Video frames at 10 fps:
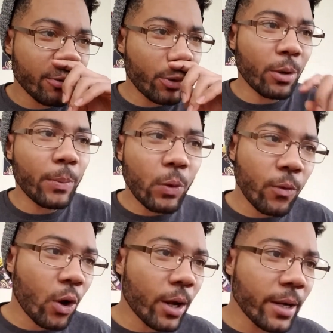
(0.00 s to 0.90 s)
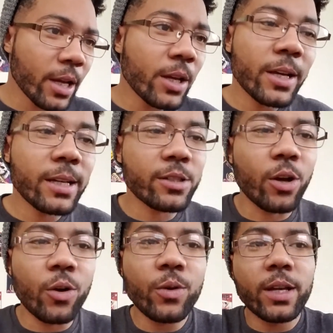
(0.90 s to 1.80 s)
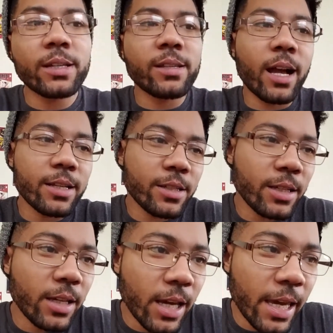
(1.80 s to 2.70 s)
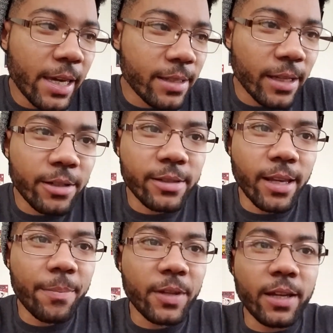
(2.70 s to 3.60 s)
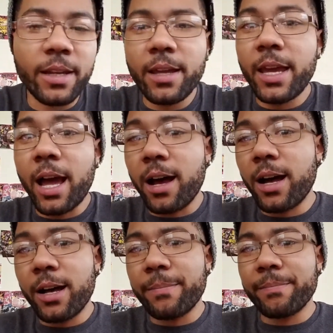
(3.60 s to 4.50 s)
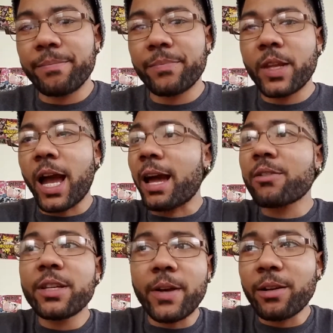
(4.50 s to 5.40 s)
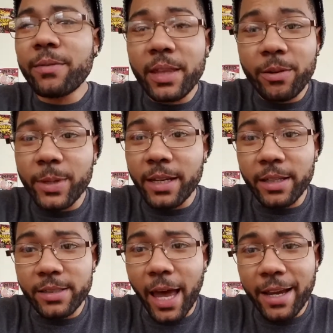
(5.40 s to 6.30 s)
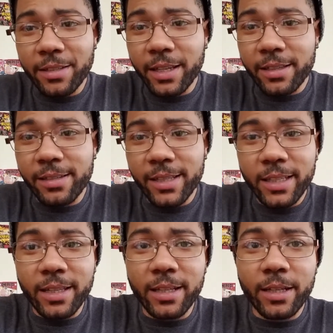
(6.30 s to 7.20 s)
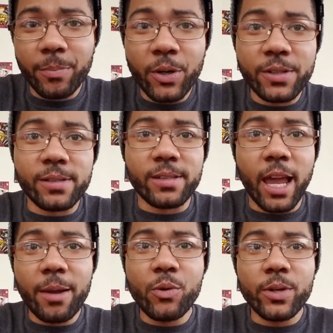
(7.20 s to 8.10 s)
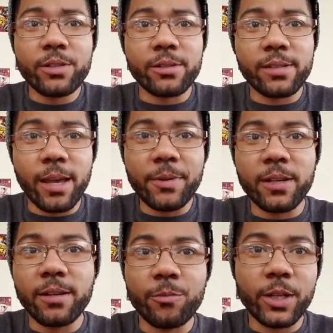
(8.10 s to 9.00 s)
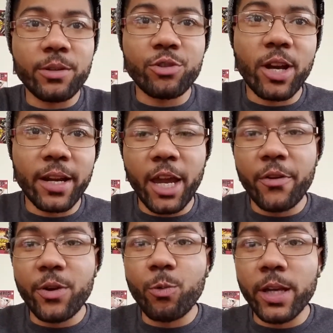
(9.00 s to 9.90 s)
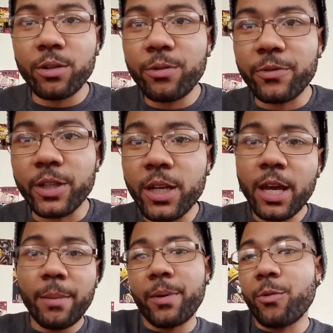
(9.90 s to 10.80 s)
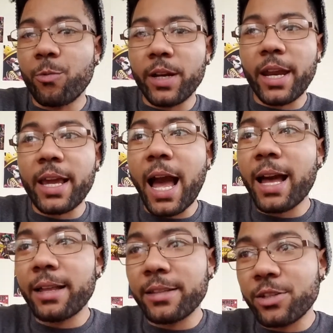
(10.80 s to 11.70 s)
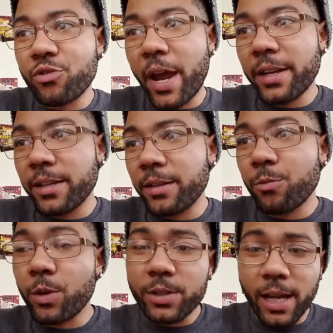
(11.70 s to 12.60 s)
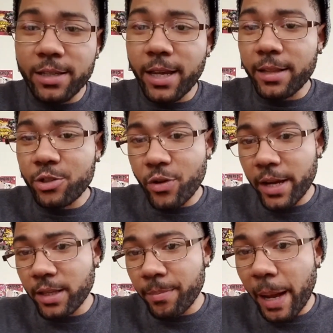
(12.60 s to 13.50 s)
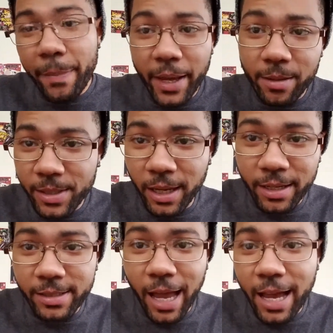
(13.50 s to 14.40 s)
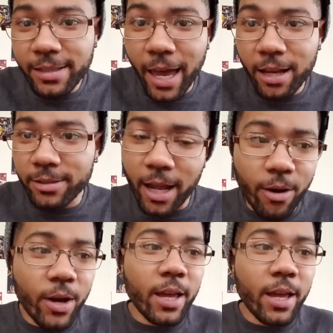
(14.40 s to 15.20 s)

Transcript: We're going to move on. So, Sanji, he gets intercepted. I don't even think we actually get to see the person's name who intercepted him when he was trying to carry away Luffy. But when they got distracted, well, Sanji got distracted by Peckham's getting his eyes gouged out.